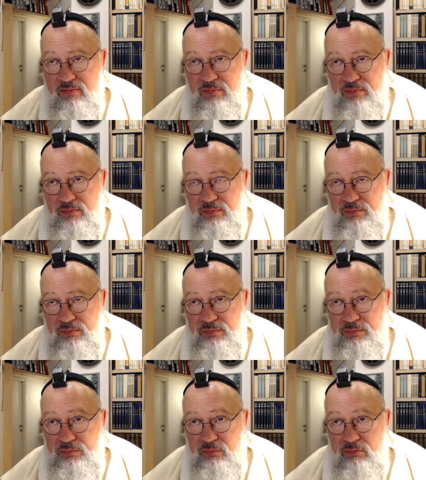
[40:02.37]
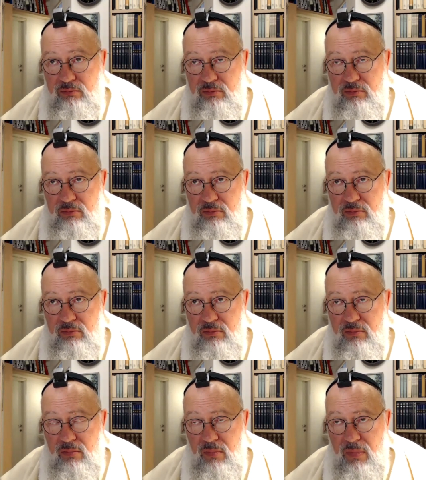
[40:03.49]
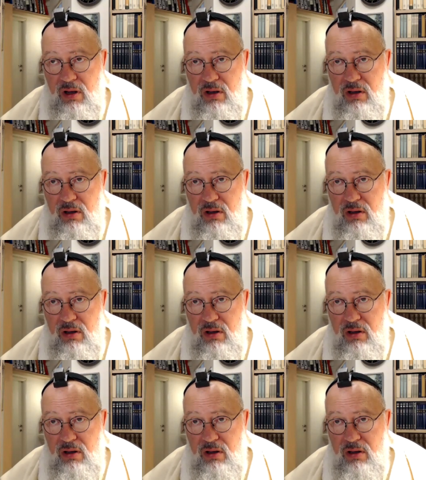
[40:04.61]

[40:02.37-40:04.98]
(no one is talking)